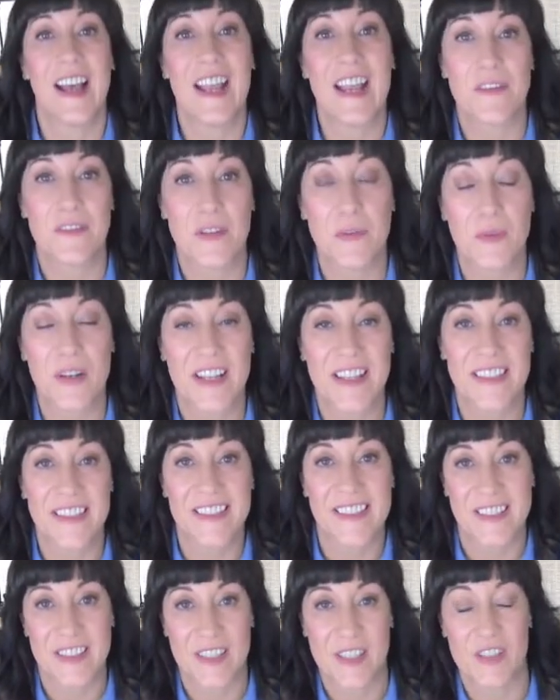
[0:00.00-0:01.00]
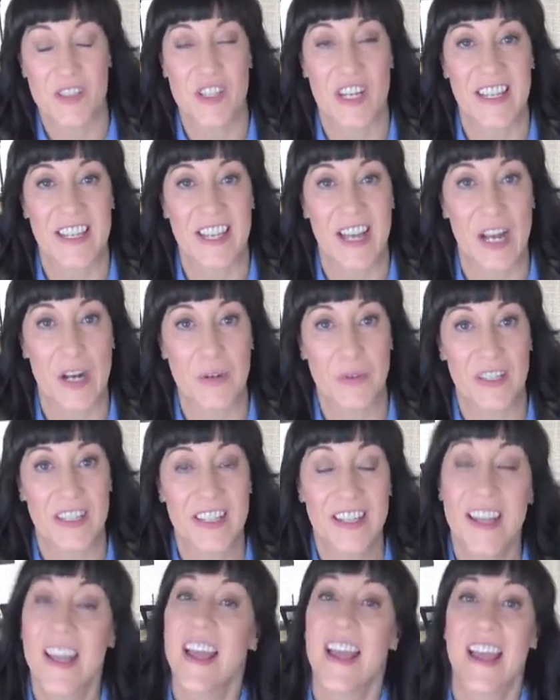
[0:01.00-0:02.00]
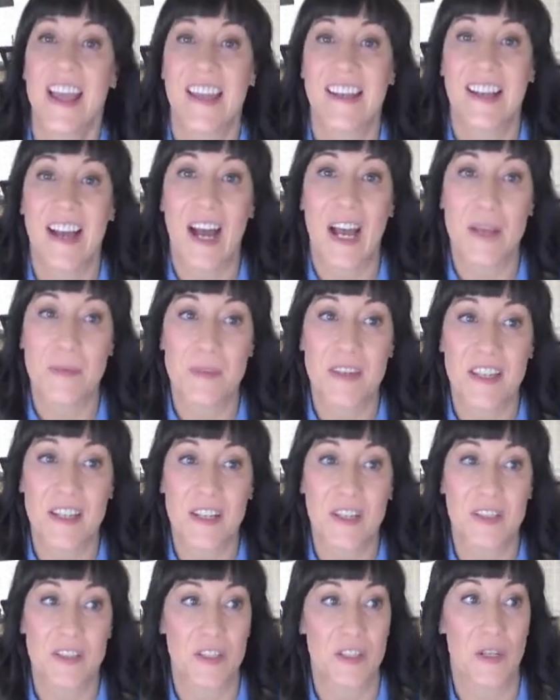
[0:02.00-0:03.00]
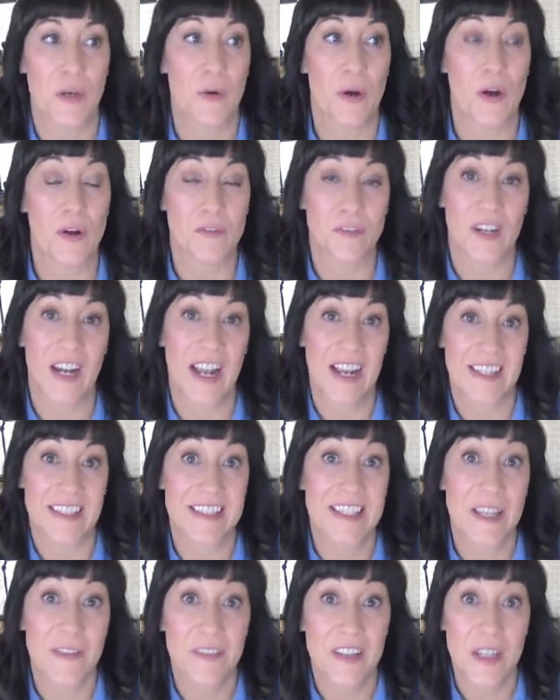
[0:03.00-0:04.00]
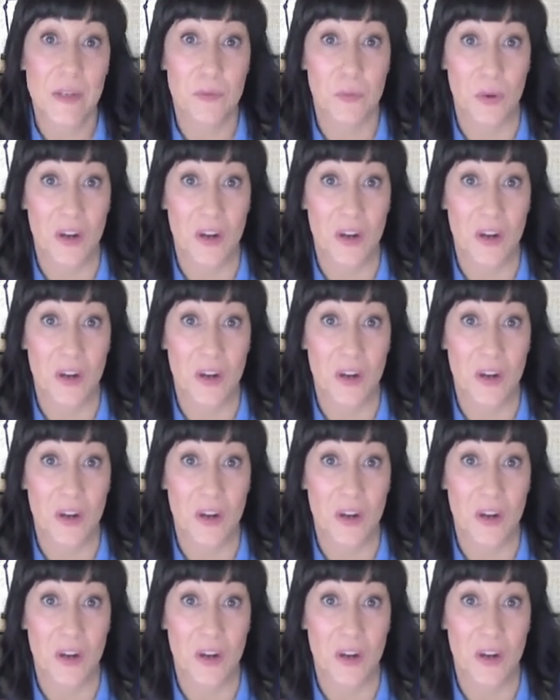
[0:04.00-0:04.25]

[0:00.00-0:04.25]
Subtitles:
Hi everyone, this is Jenny Gaona, and I'm here to go over Activity